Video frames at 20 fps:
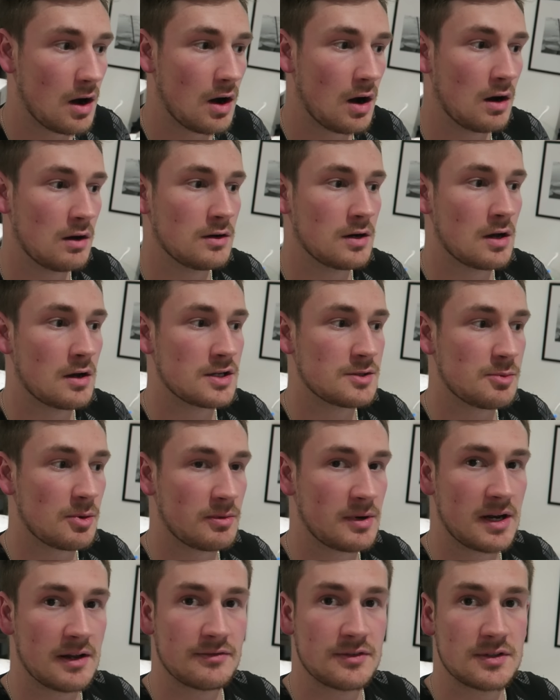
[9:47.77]
Oh no, he's
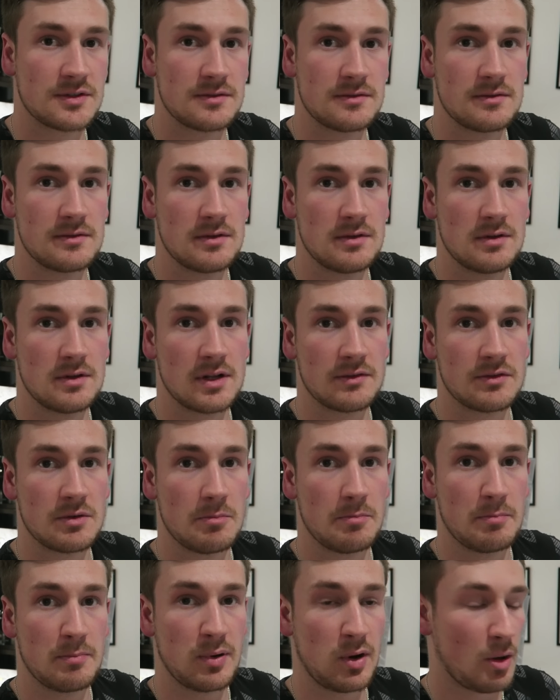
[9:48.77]
probably left a
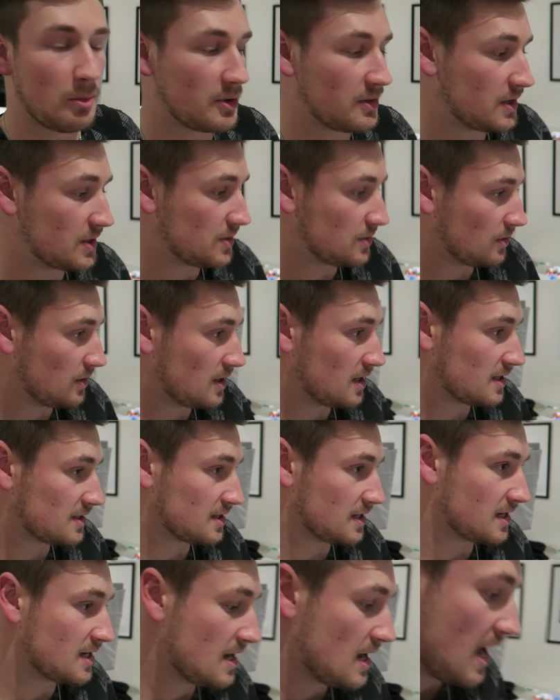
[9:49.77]
plop in the toilet, hasn't